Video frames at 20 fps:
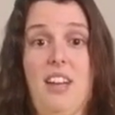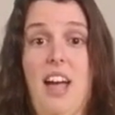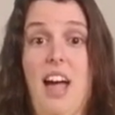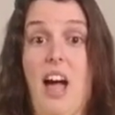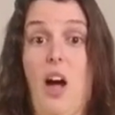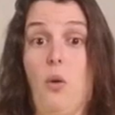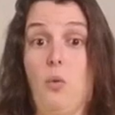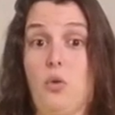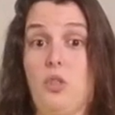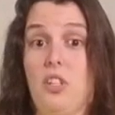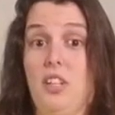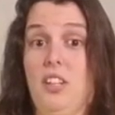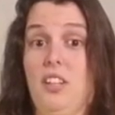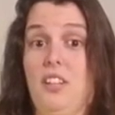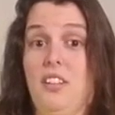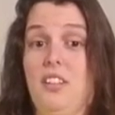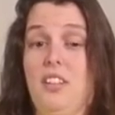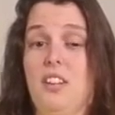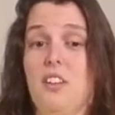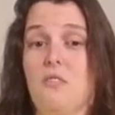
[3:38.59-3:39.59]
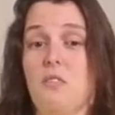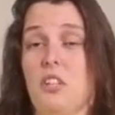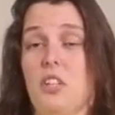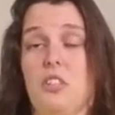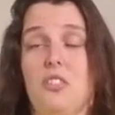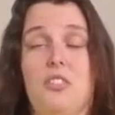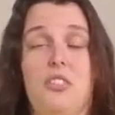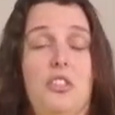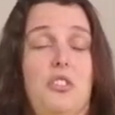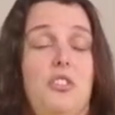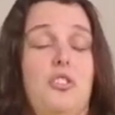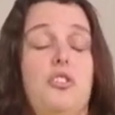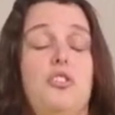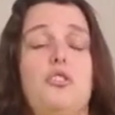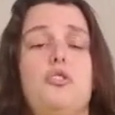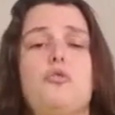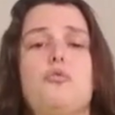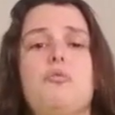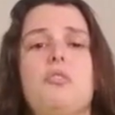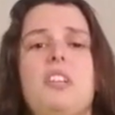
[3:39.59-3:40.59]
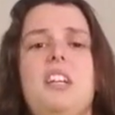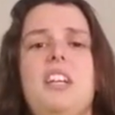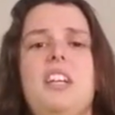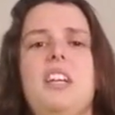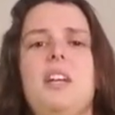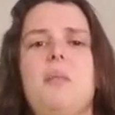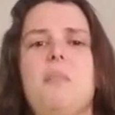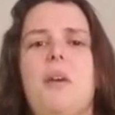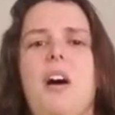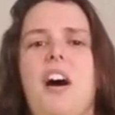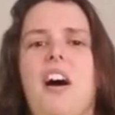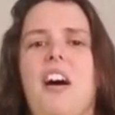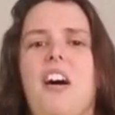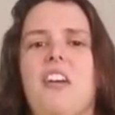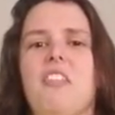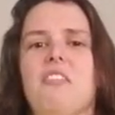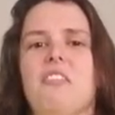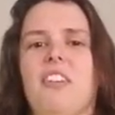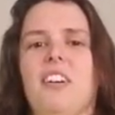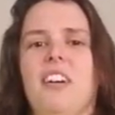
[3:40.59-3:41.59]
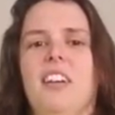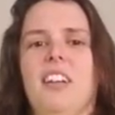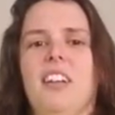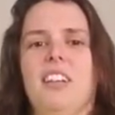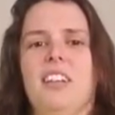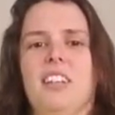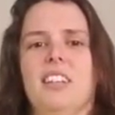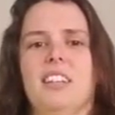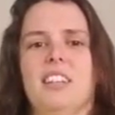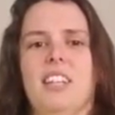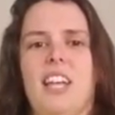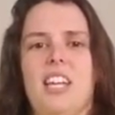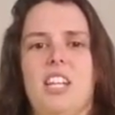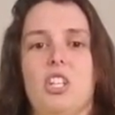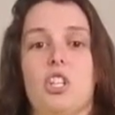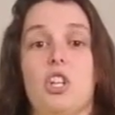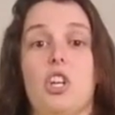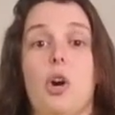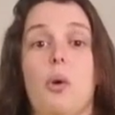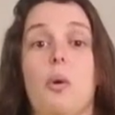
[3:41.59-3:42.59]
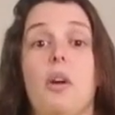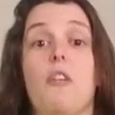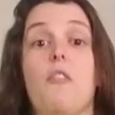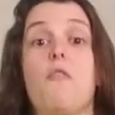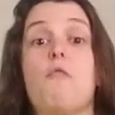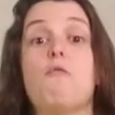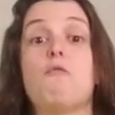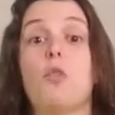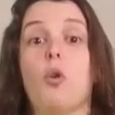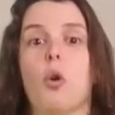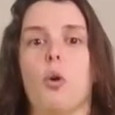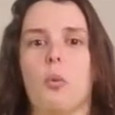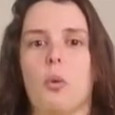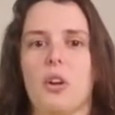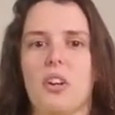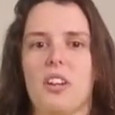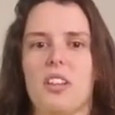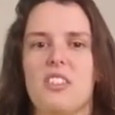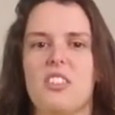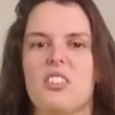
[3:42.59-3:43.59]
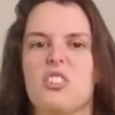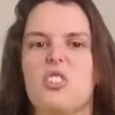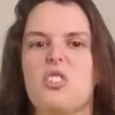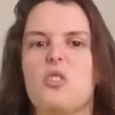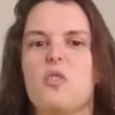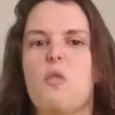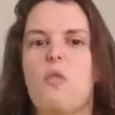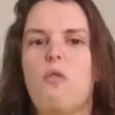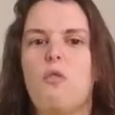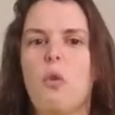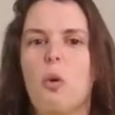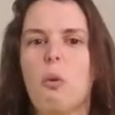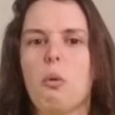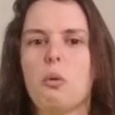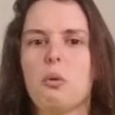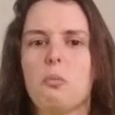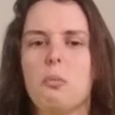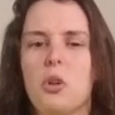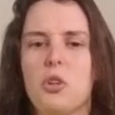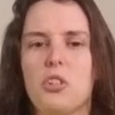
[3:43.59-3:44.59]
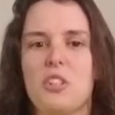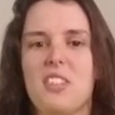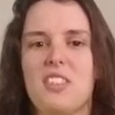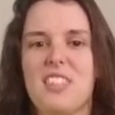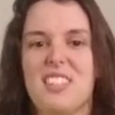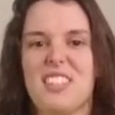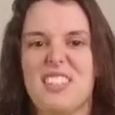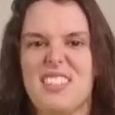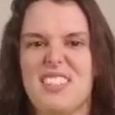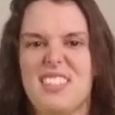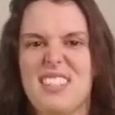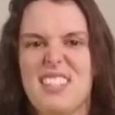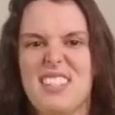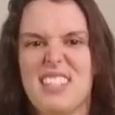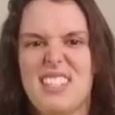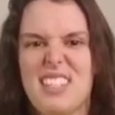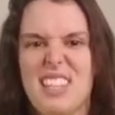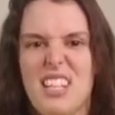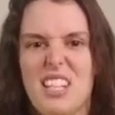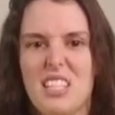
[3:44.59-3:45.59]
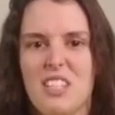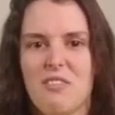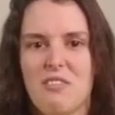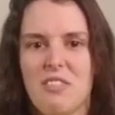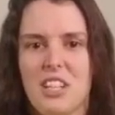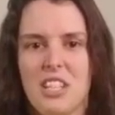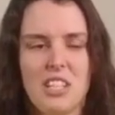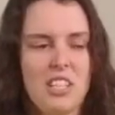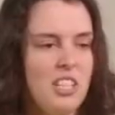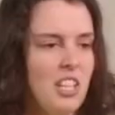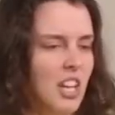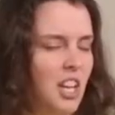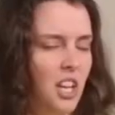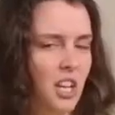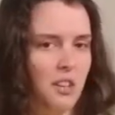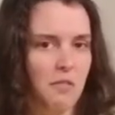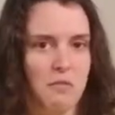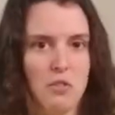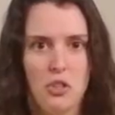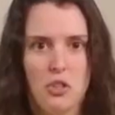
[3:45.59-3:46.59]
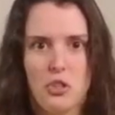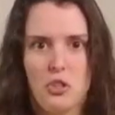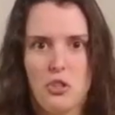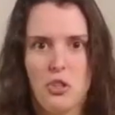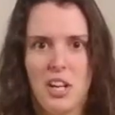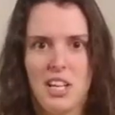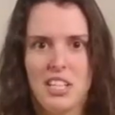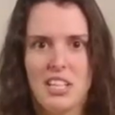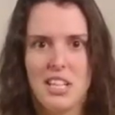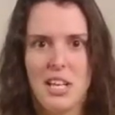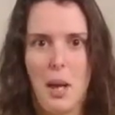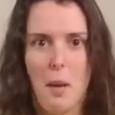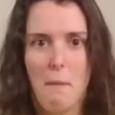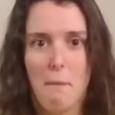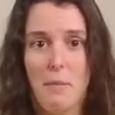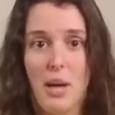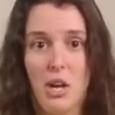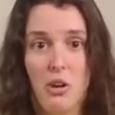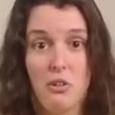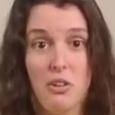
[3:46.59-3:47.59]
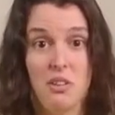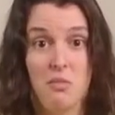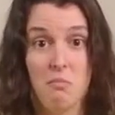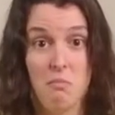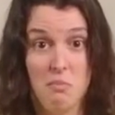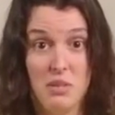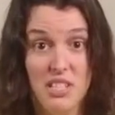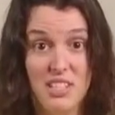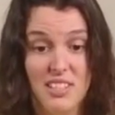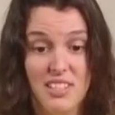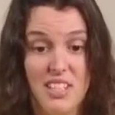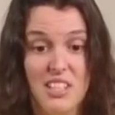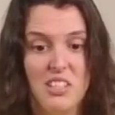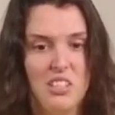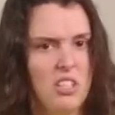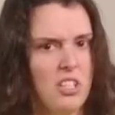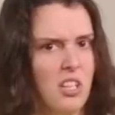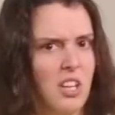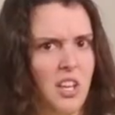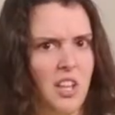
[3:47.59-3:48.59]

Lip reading: out, of a stream of light going forward. This is forward motion, this is decisiveness. If you're trying to get better in business,